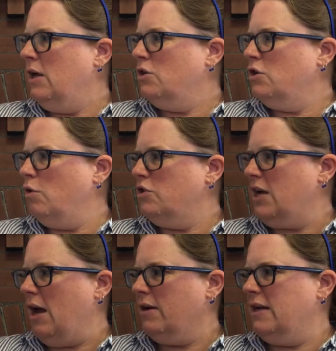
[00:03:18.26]
Toad
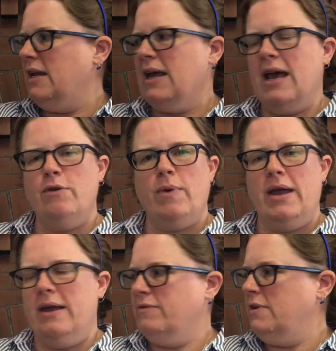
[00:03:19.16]
shouted and
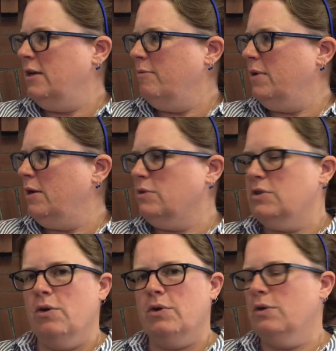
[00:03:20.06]
waved, but it was
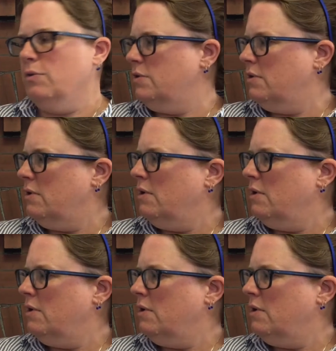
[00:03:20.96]
no use.